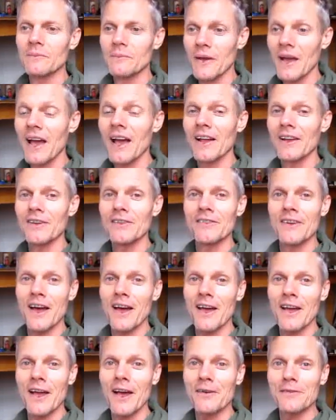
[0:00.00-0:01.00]
And you've
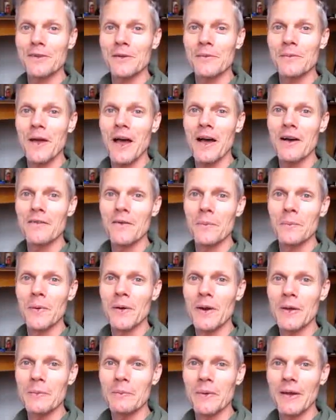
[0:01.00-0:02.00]
got to have a
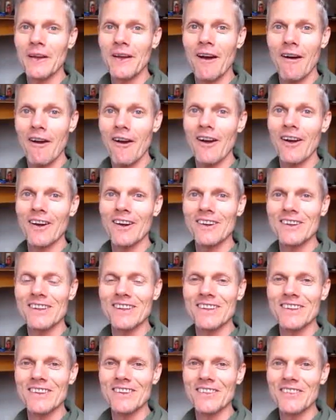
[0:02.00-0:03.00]
pretty big heart
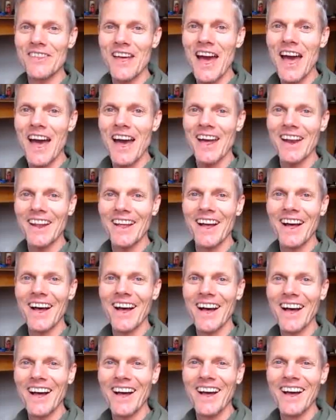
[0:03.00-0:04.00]
to do that,
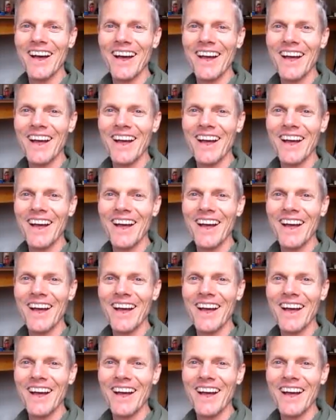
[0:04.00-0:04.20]
huh?